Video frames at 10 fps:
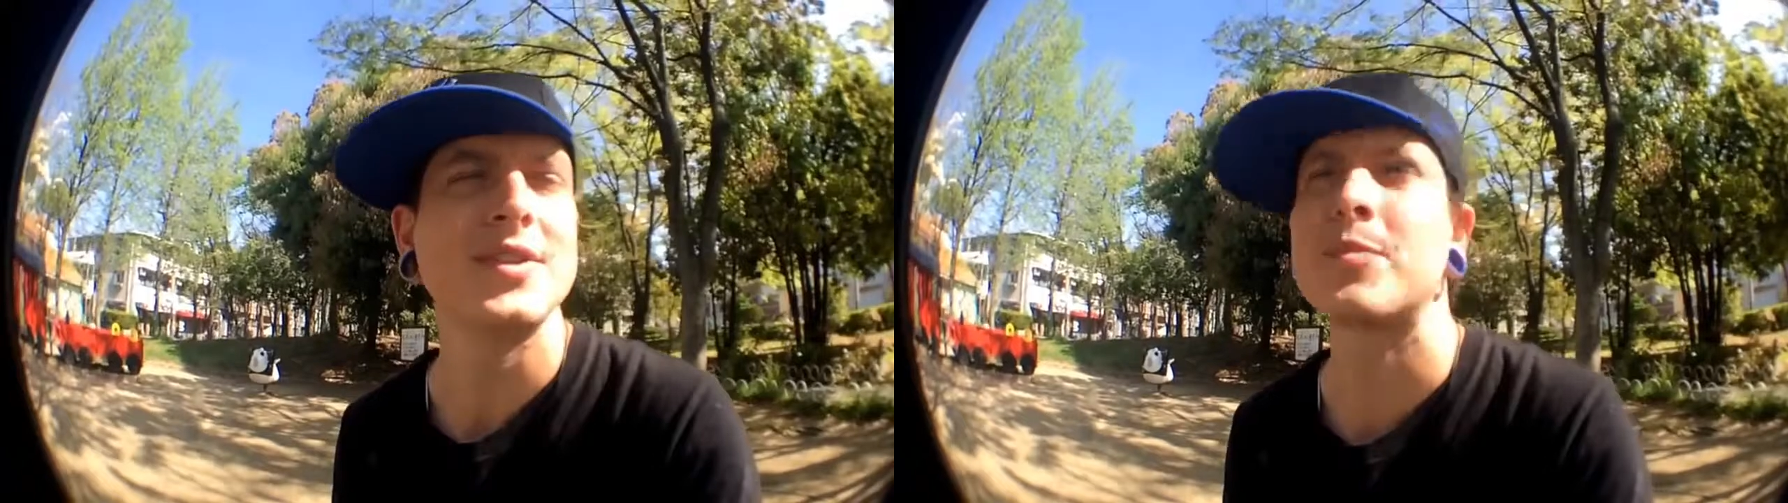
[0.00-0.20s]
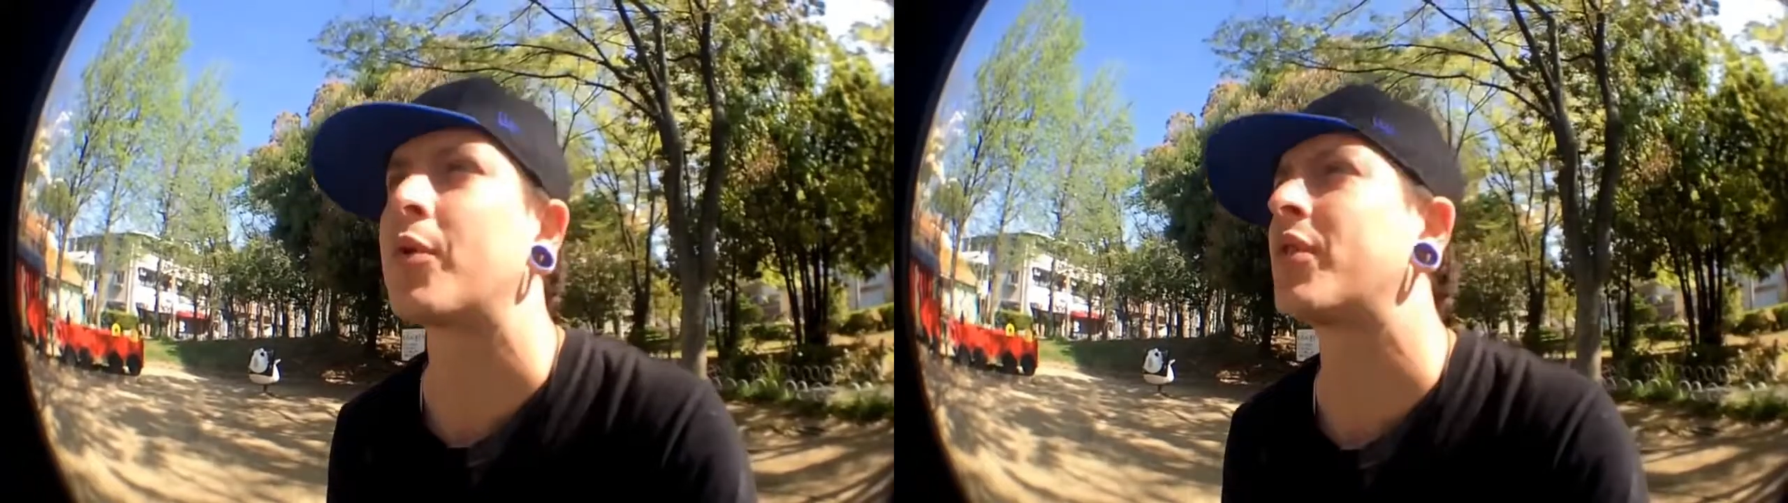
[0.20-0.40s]

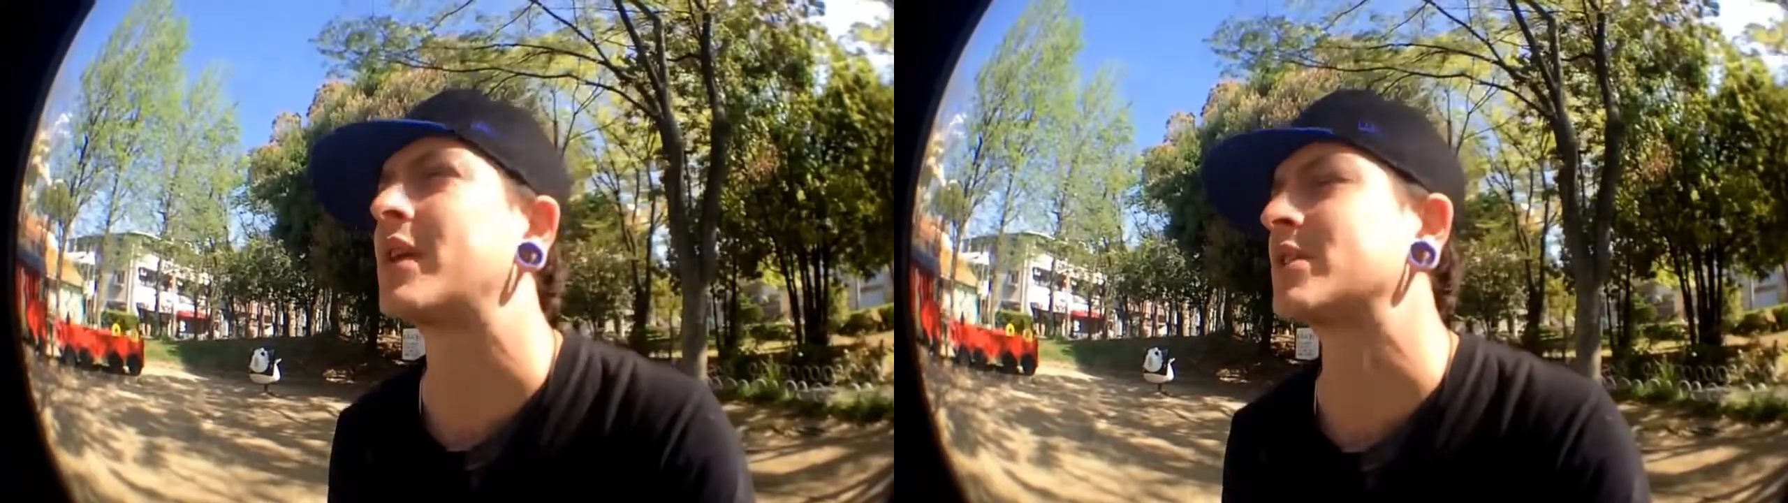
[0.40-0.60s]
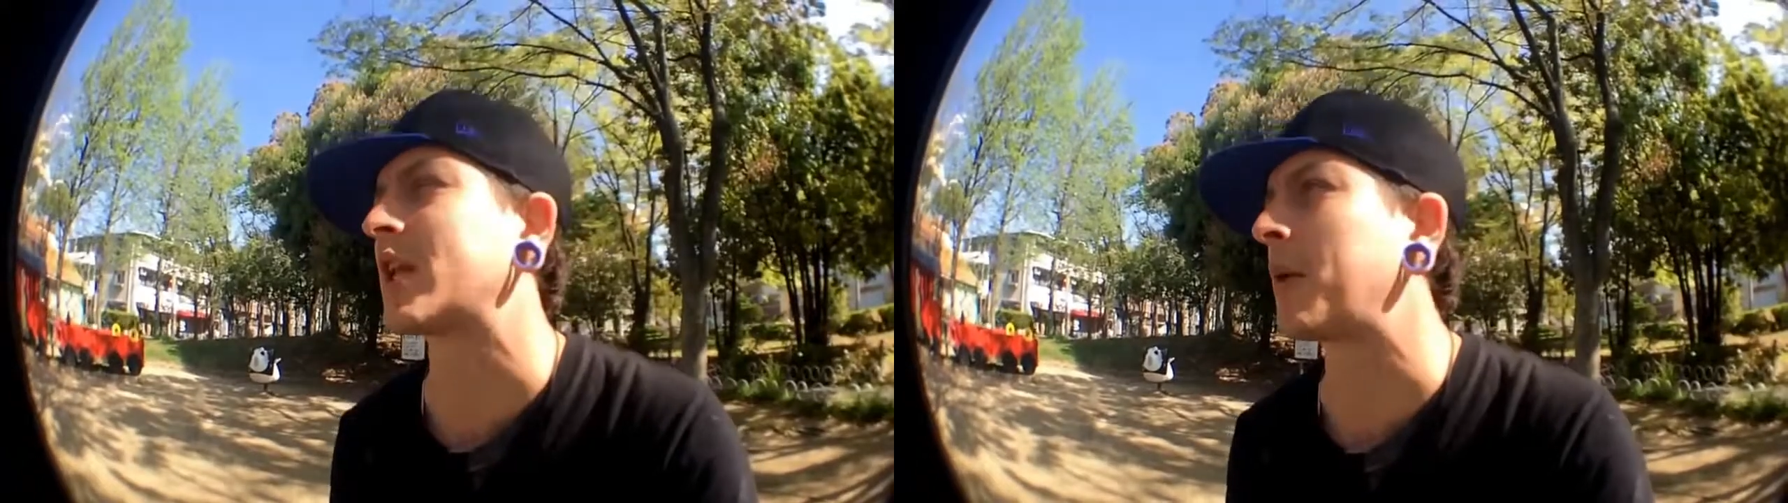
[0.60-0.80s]
simple
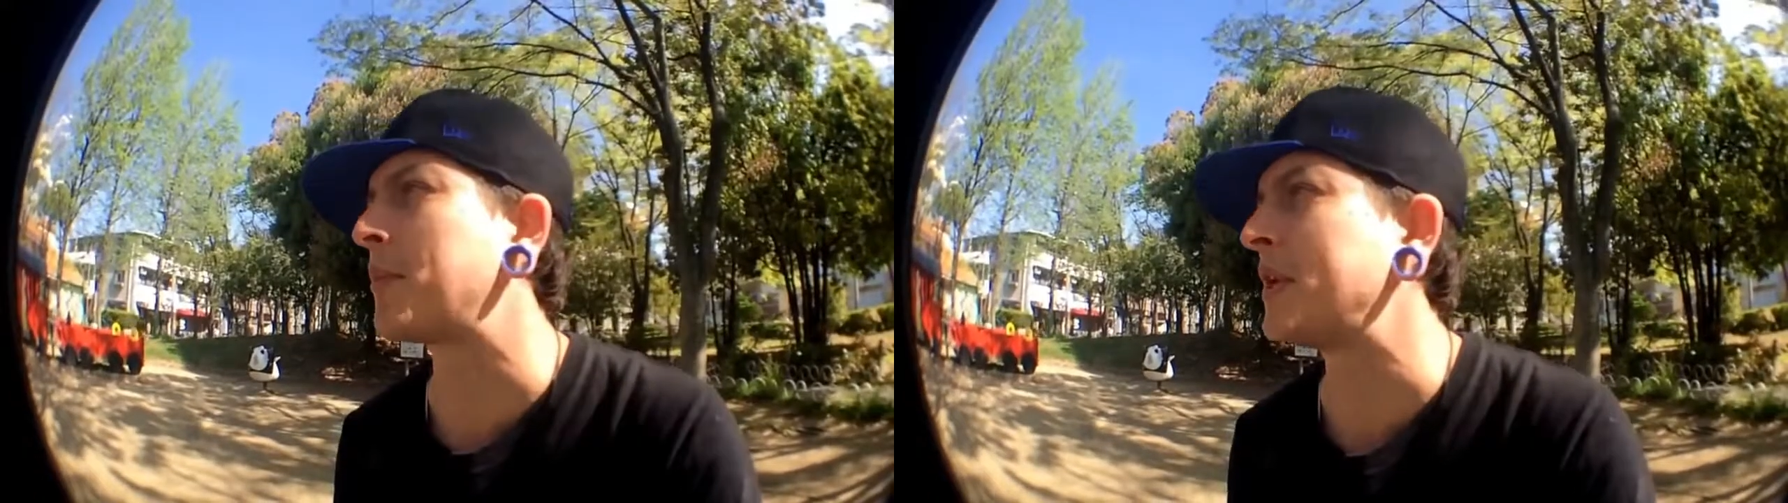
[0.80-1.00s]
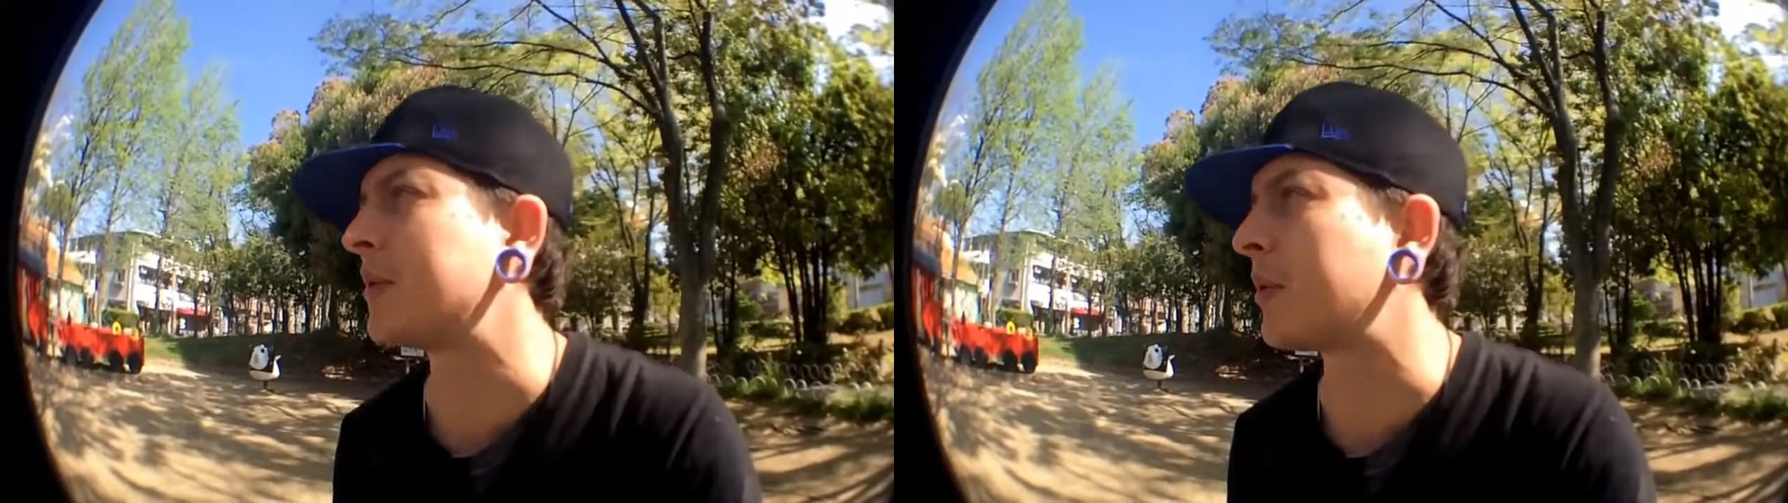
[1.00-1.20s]
things like
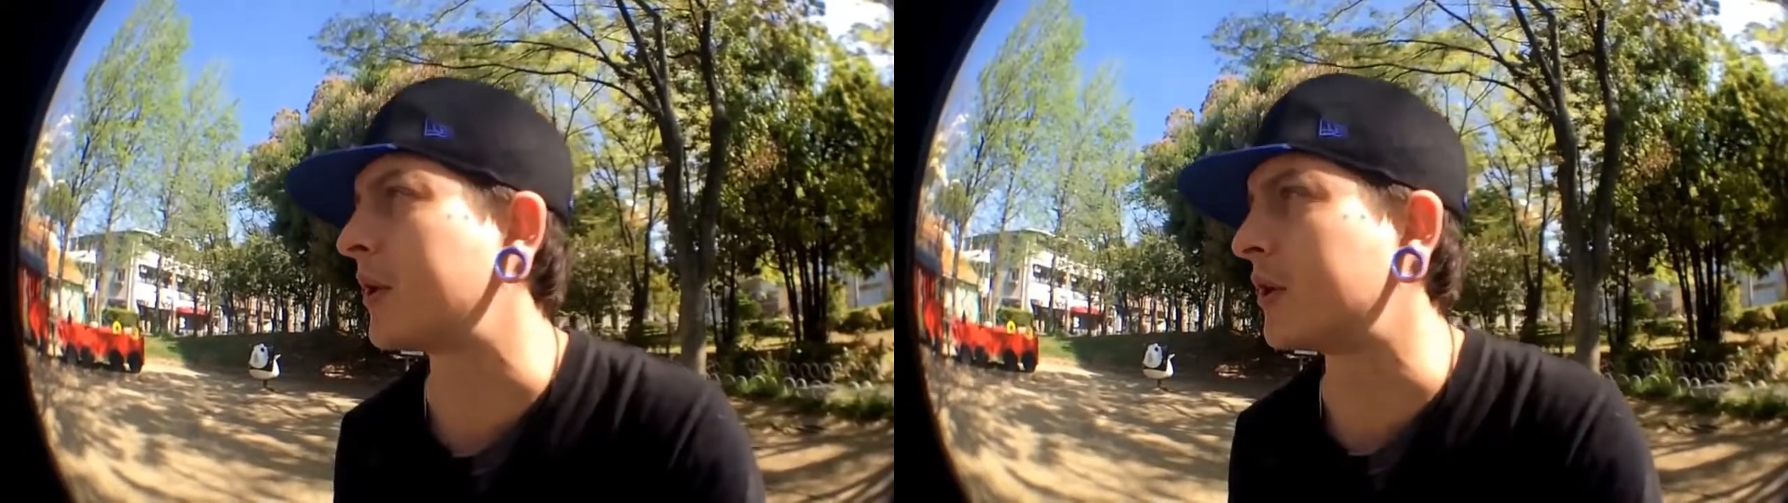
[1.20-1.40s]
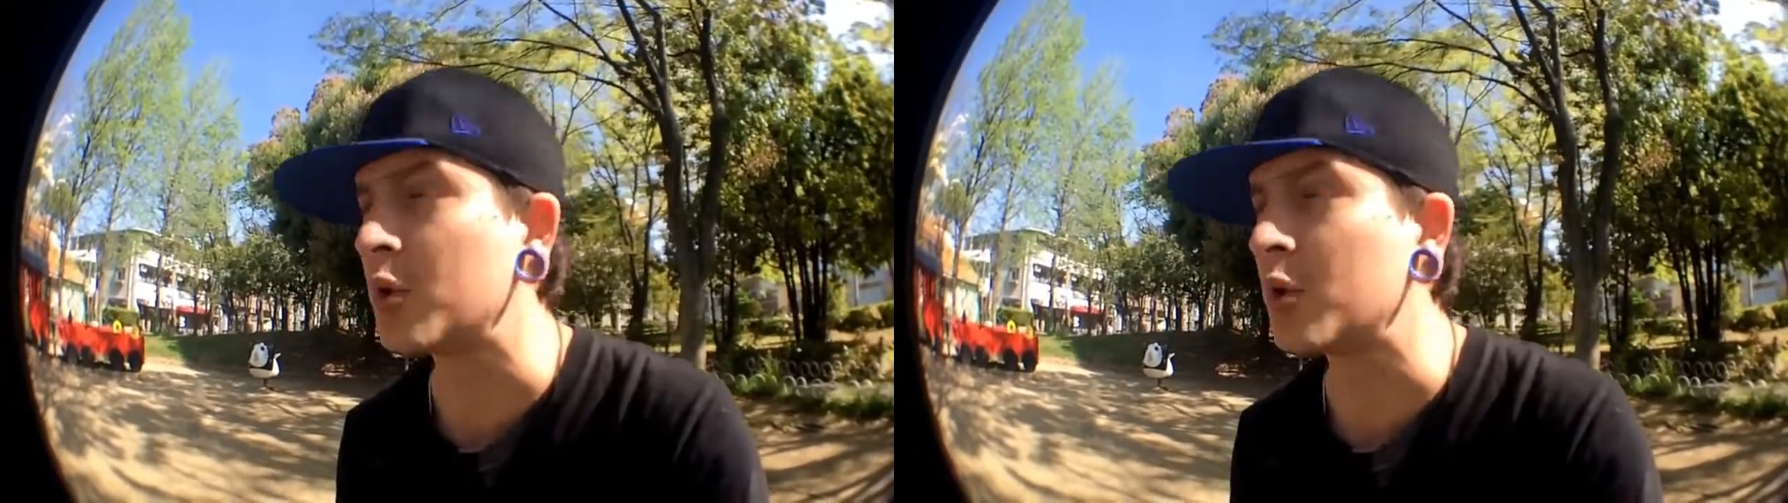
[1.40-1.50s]
peanut butter.